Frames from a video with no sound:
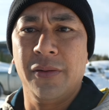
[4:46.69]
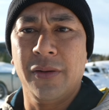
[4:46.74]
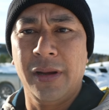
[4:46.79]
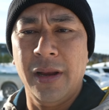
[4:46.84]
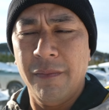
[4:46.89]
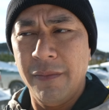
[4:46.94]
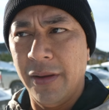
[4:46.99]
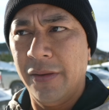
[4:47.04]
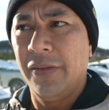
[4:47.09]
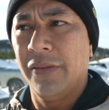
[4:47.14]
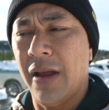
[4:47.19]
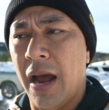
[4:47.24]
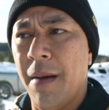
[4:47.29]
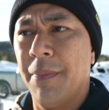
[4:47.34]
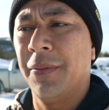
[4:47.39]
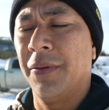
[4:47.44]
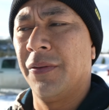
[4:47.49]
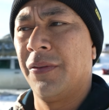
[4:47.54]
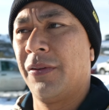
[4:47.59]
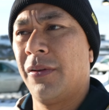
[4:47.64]
They're giving us these
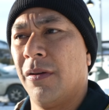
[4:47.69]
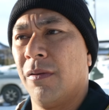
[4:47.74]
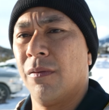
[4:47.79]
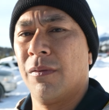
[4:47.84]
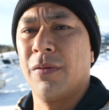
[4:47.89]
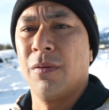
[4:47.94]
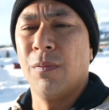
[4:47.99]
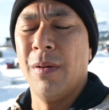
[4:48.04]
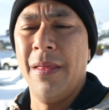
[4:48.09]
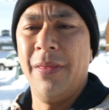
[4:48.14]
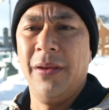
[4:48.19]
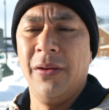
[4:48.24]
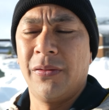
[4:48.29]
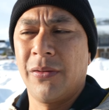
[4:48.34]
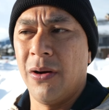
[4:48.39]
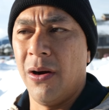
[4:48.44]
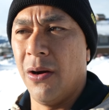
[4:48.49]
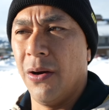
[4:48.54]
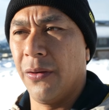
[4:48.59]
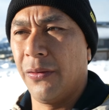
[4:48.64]
options to rent these
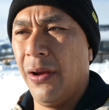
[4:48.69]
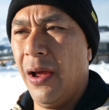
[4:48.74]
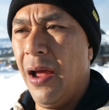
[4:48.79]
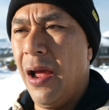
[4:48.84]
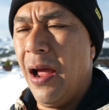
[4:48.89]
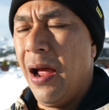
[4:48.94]
cars.